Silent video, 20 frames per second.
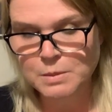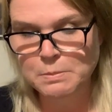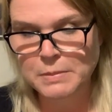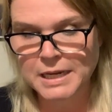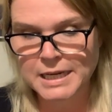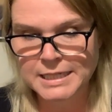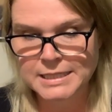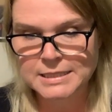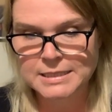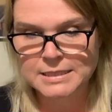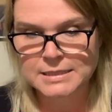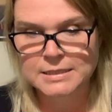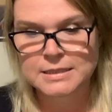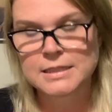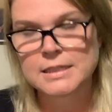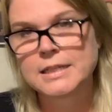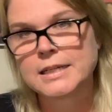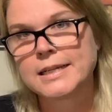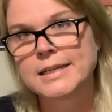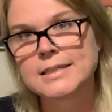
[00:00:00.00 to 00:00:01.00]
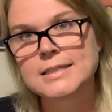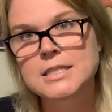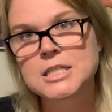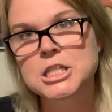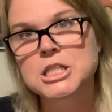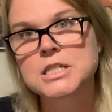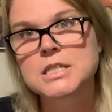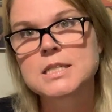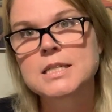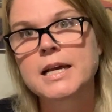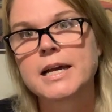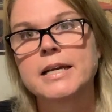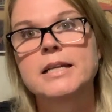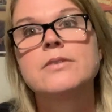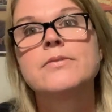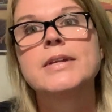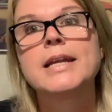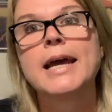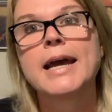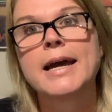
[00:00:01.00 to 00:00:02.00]
but it's just kind
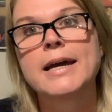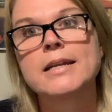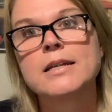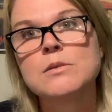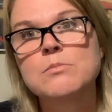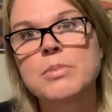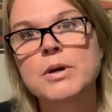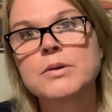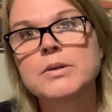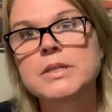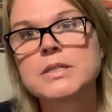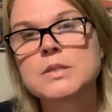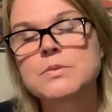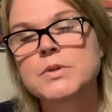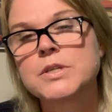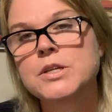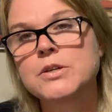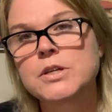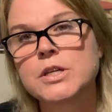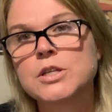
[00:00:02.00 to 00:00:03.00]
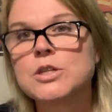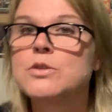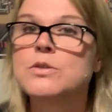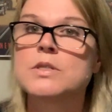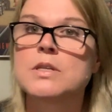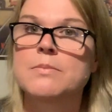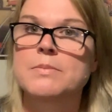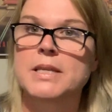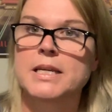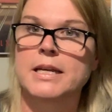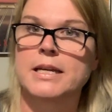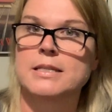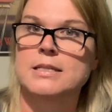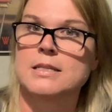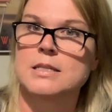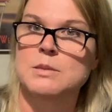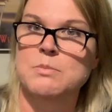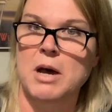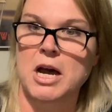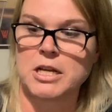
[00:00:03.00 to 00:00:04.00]
of an added bonus when you can use something as
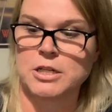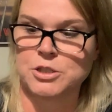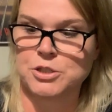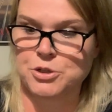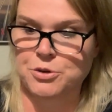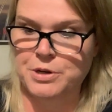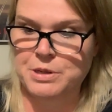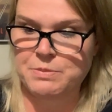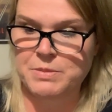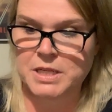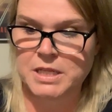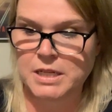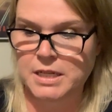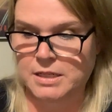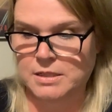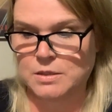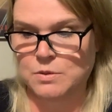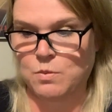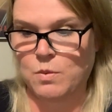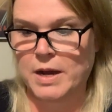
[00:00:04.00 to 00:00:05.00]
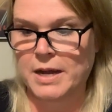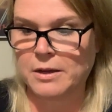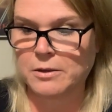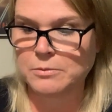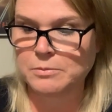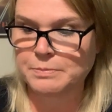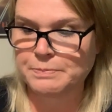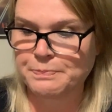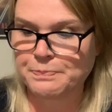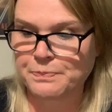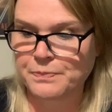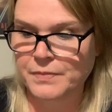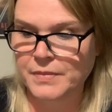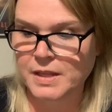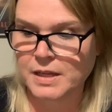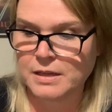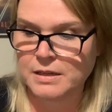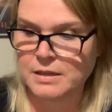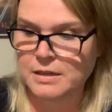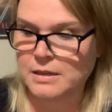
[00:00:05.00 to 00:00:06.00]
a spot treatment as well.
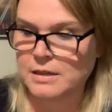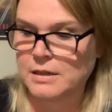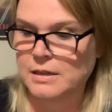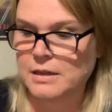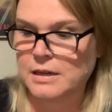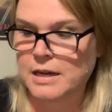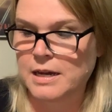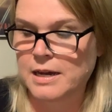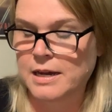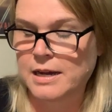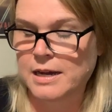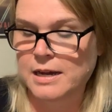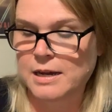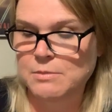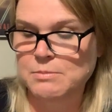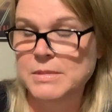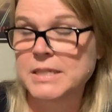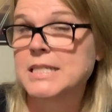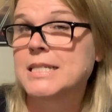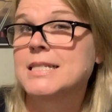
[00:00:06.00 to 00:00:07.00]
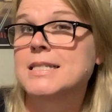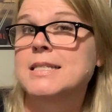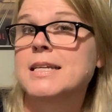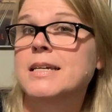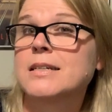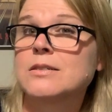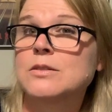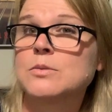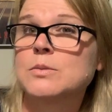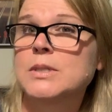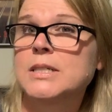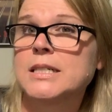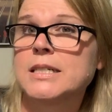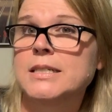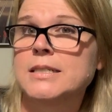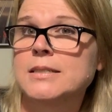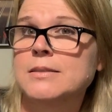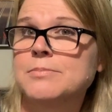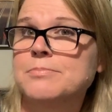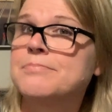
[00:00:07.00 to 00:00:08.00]
Um,
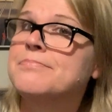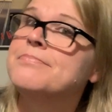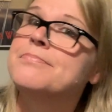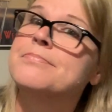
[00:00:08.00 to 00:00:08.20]
sandalwood.